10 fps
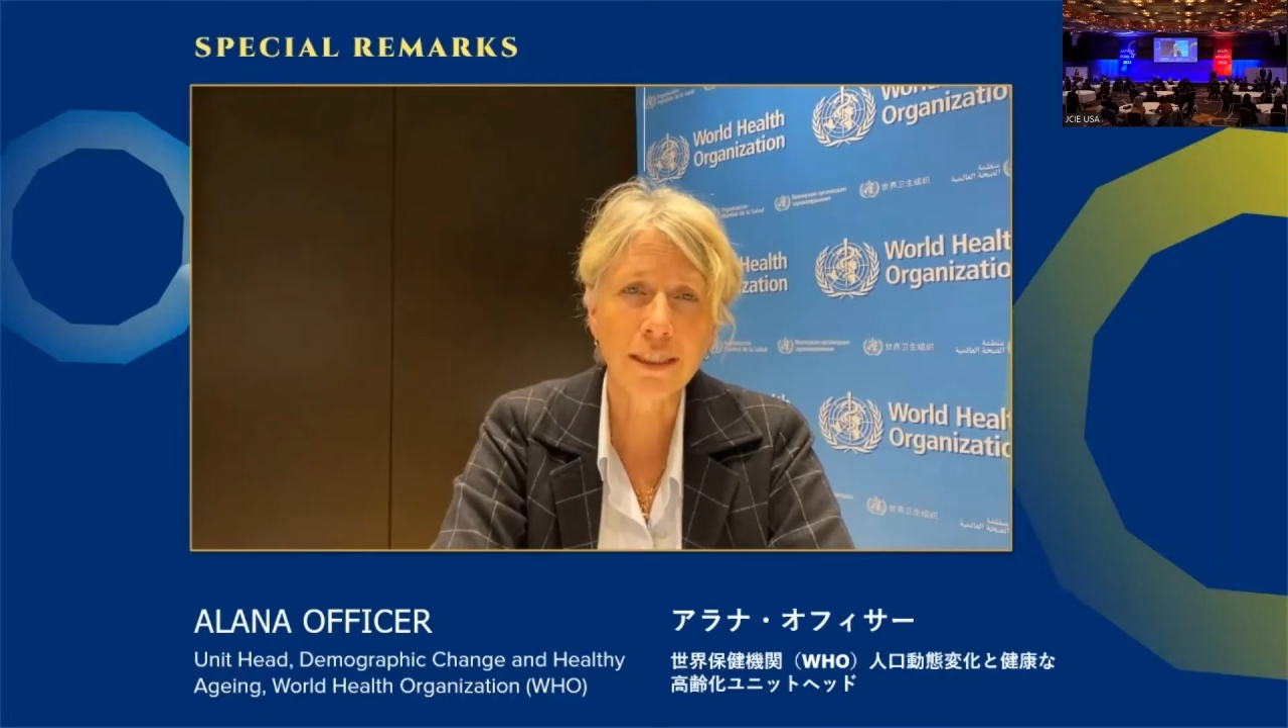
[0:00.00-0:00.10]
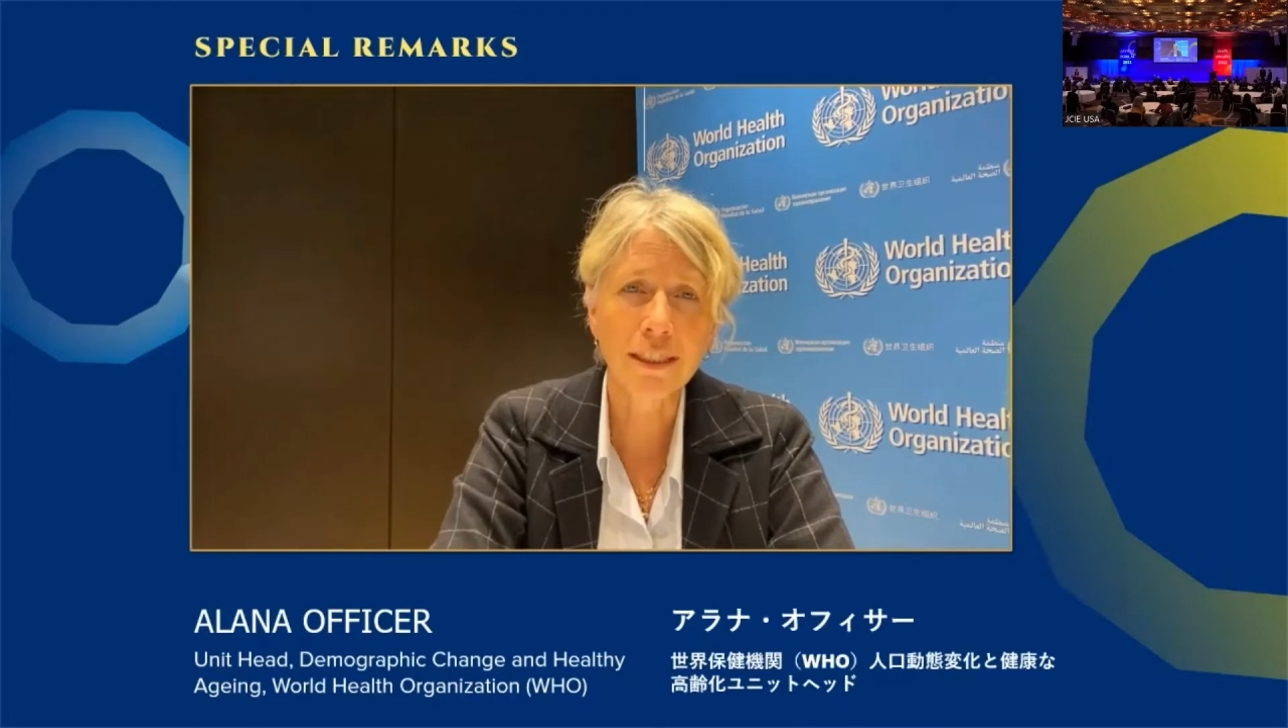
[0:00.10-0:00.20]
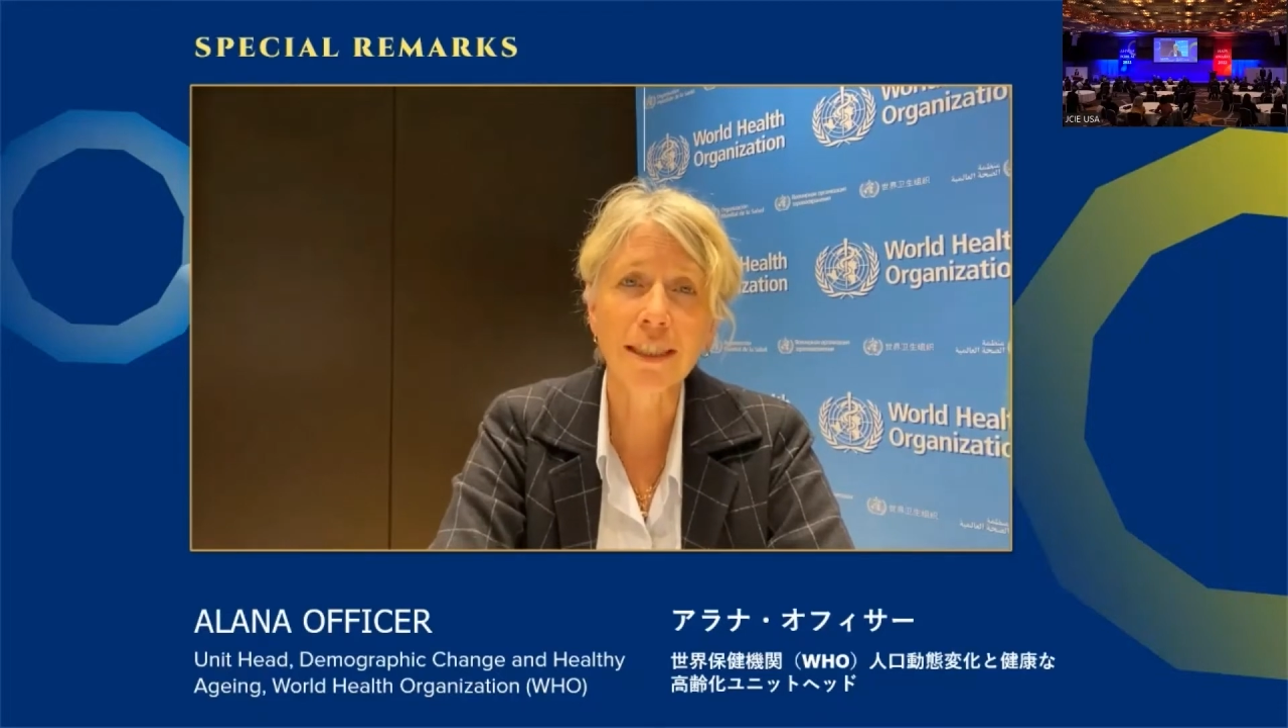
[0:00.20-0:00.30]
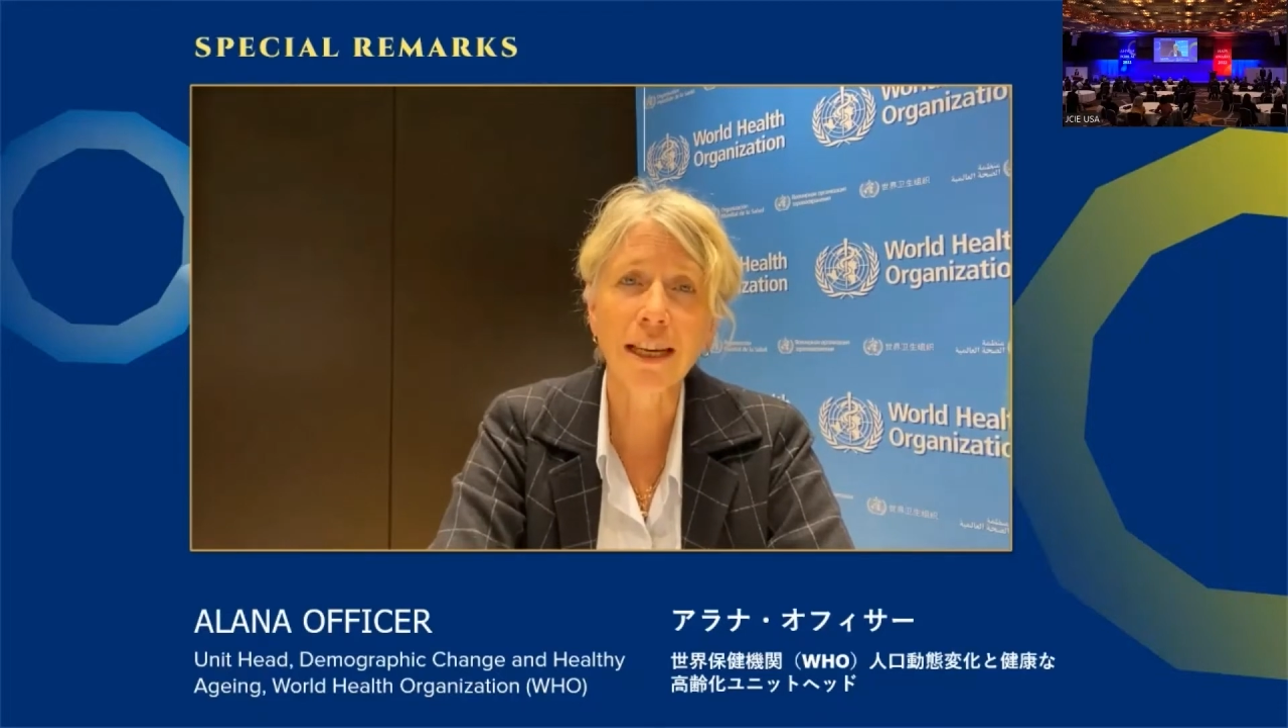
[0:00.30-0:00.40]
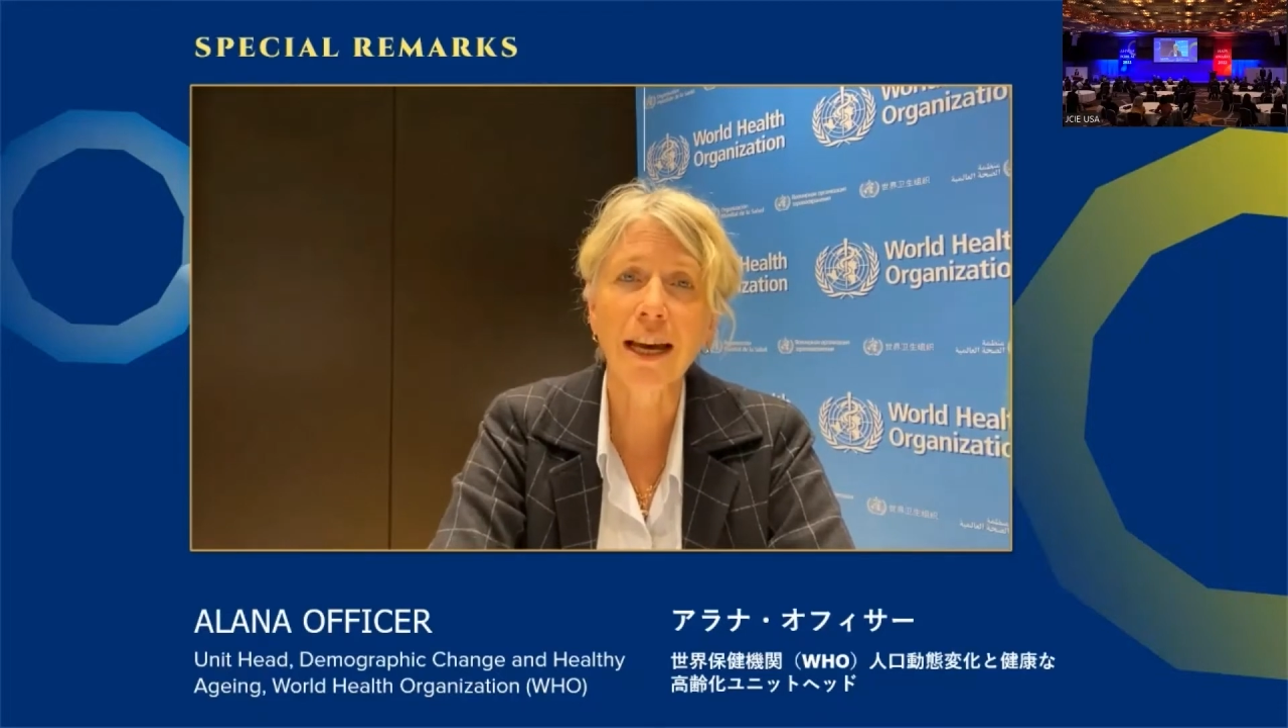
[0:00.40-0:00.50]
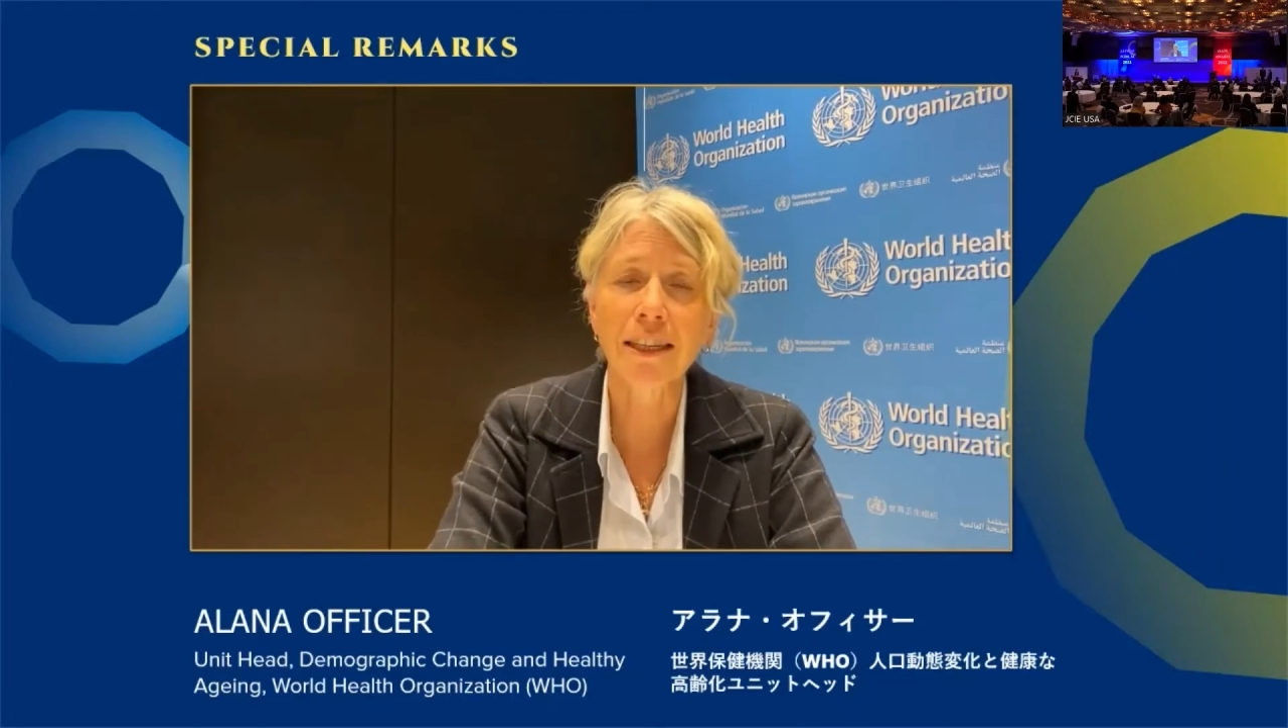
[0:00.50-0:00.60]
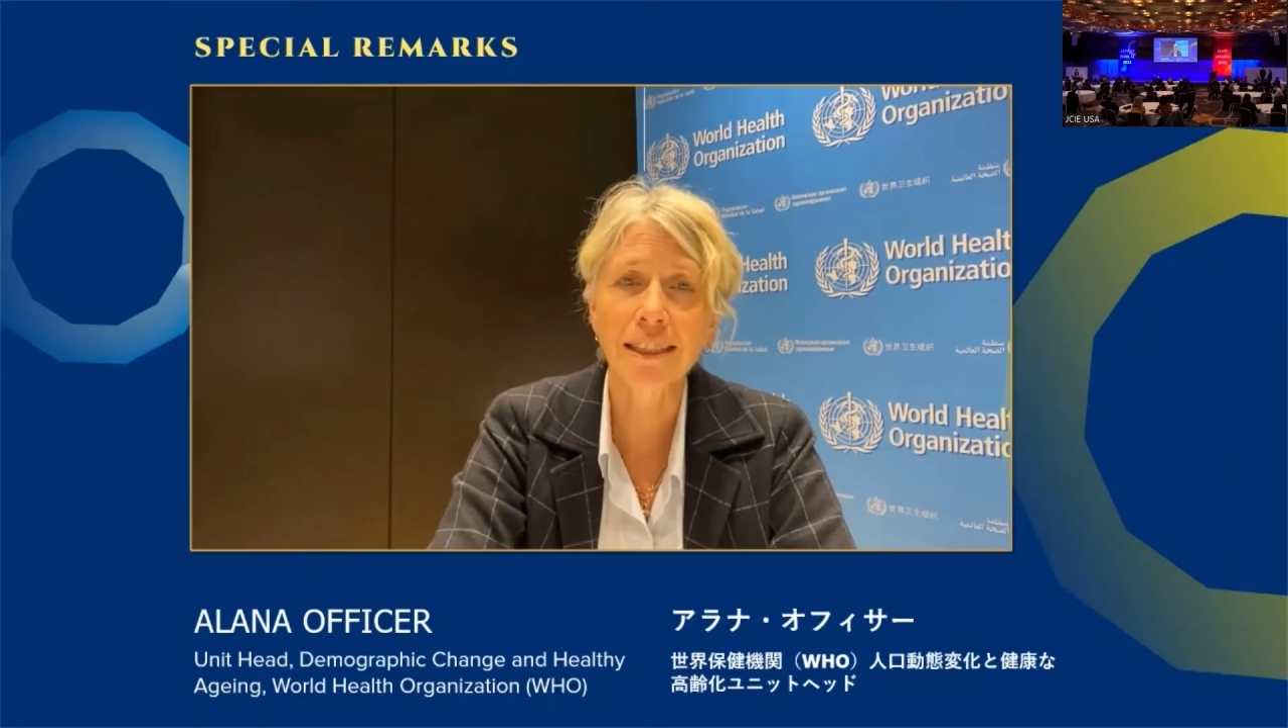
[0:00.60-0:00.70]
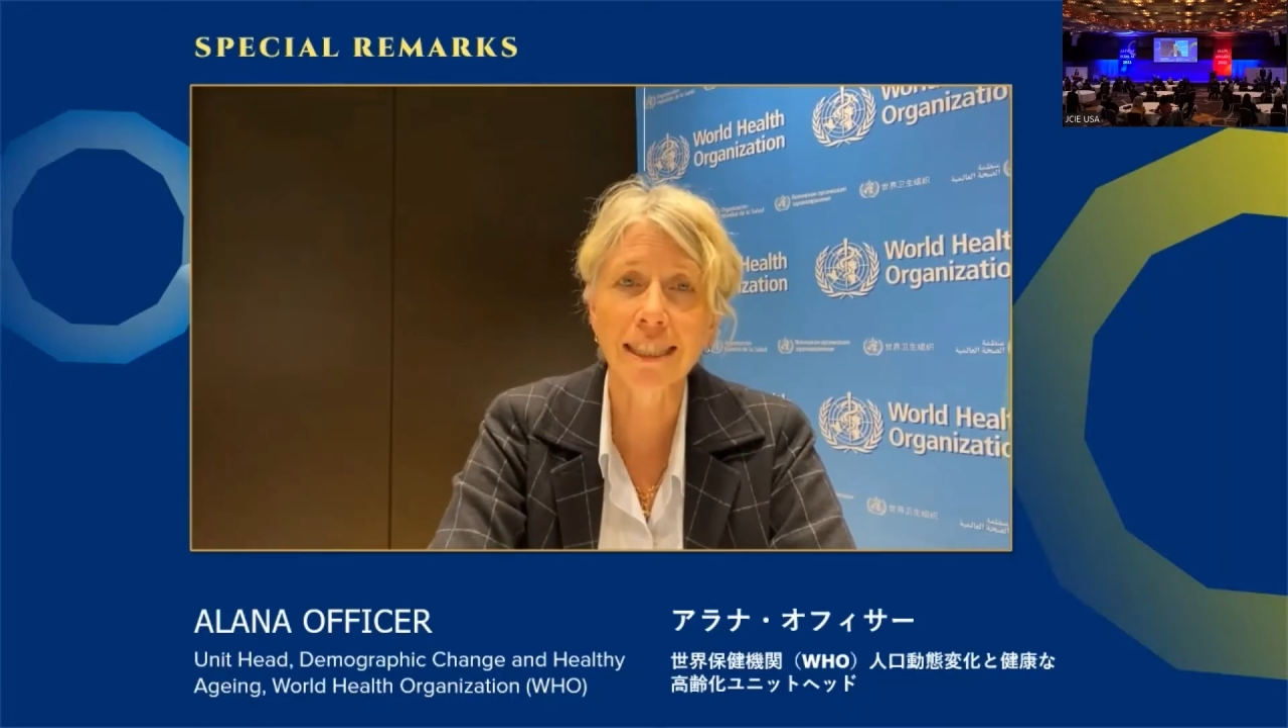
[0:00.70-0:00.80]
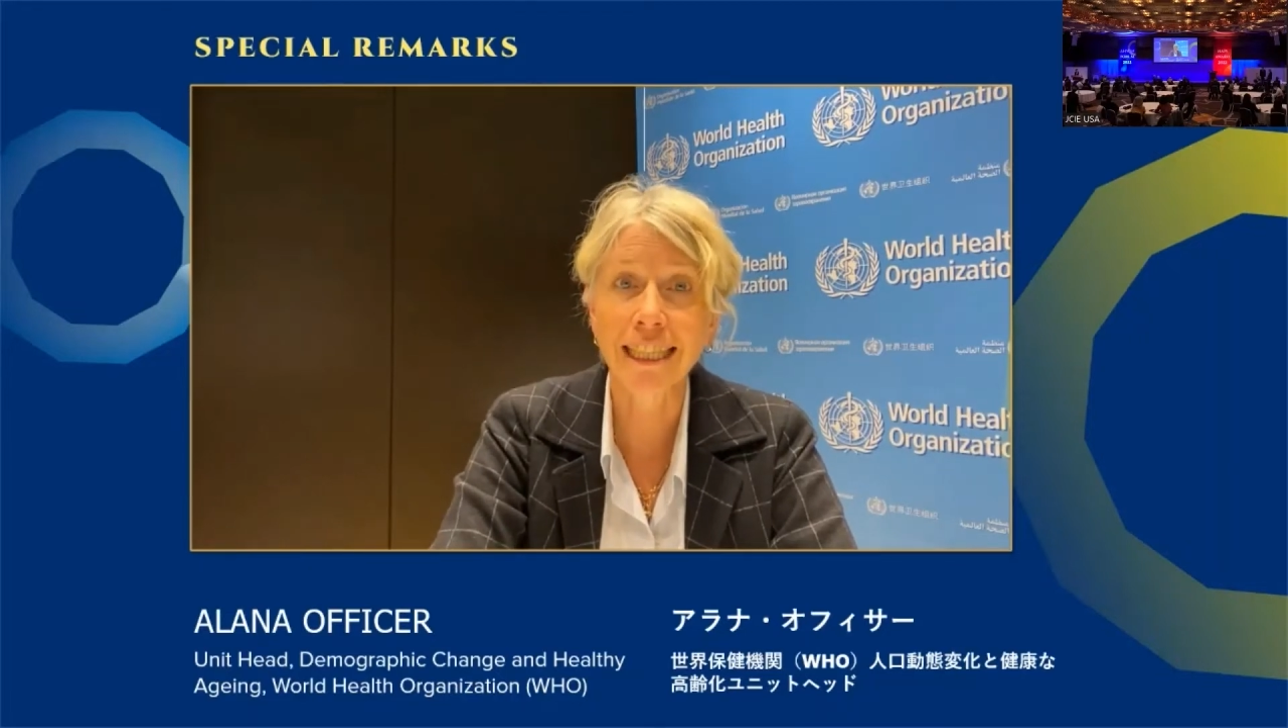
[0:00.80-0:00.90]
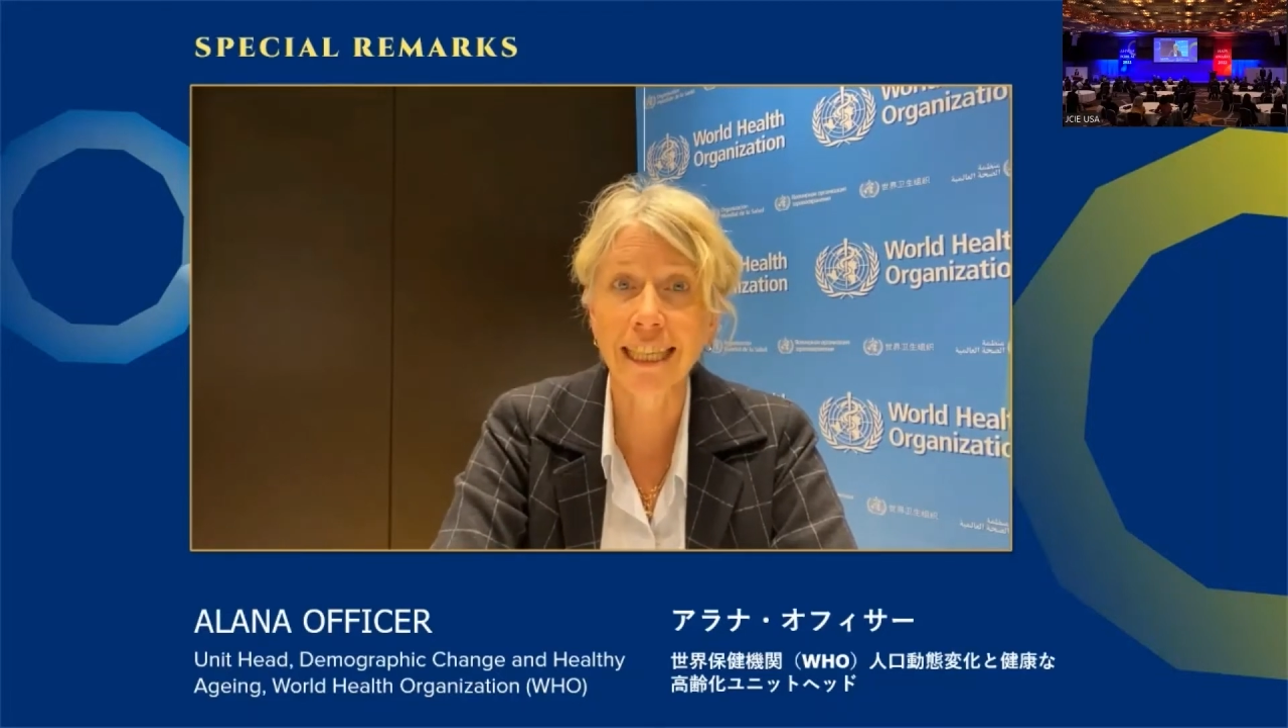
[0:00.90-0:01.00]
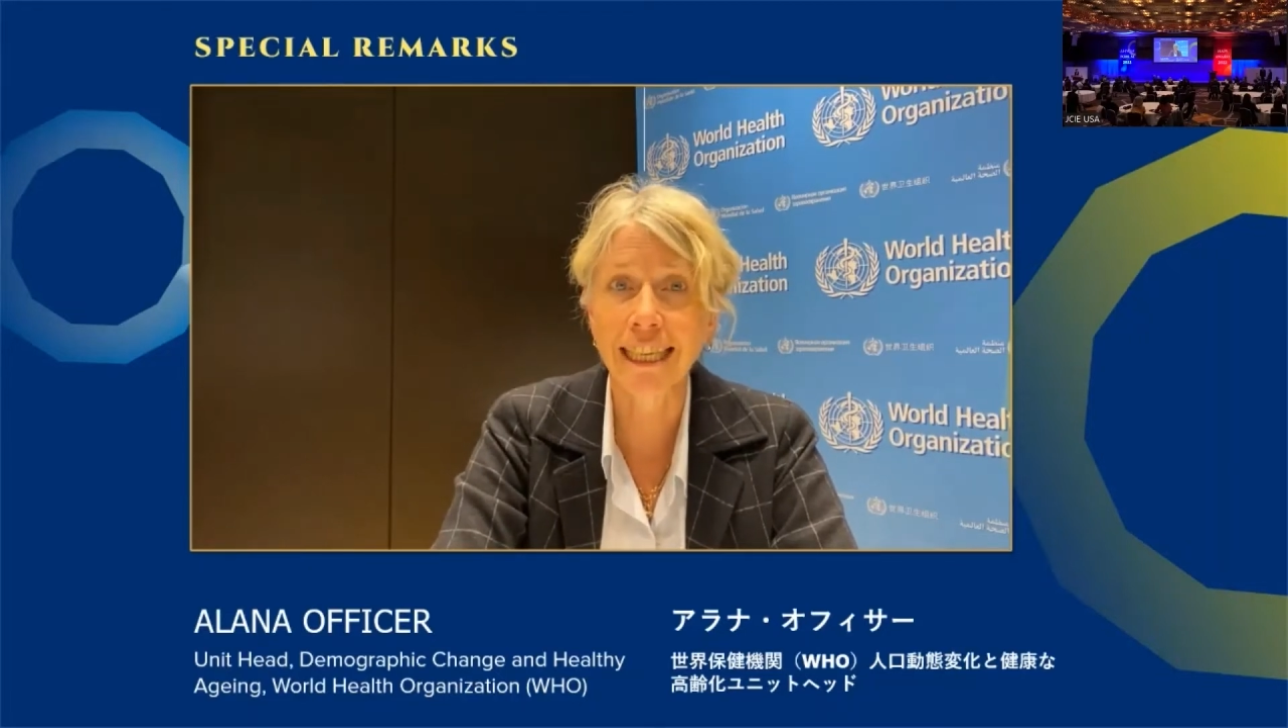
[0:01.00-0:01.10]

is harnessing